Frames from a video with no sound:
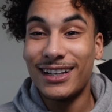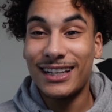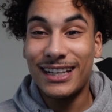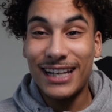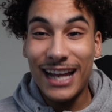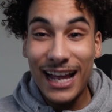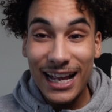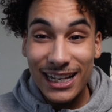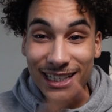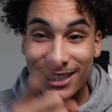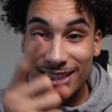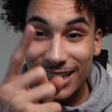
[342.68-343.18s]

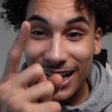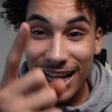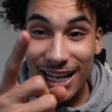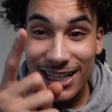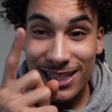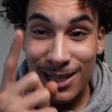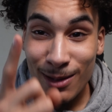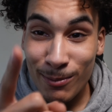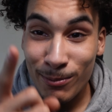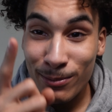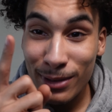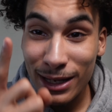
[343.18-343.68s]
that's
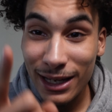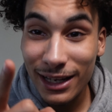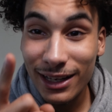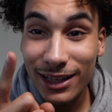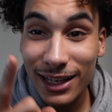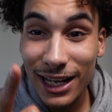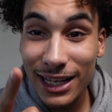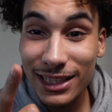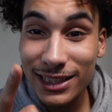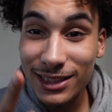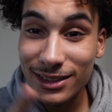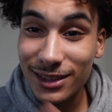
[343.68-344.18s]
that's a big
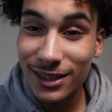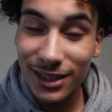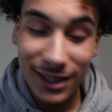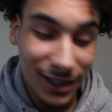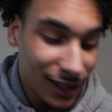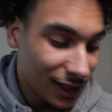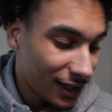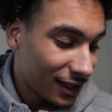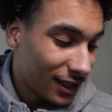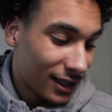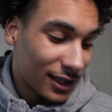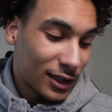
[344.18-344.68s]
that's
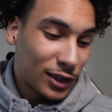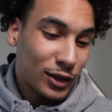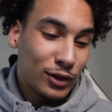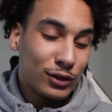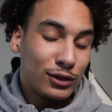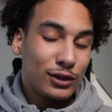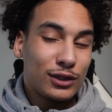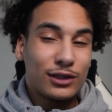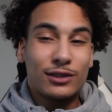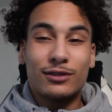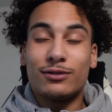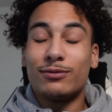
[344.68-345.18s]
you
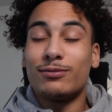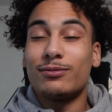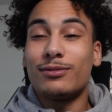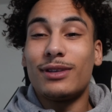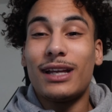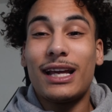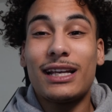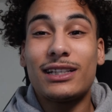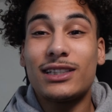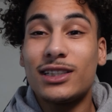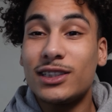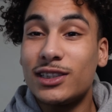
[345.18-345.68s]
just
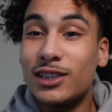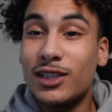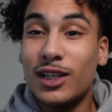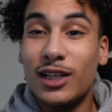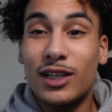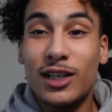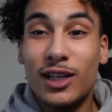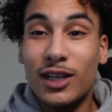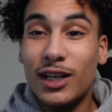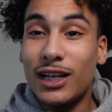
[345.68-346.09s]
that's just a,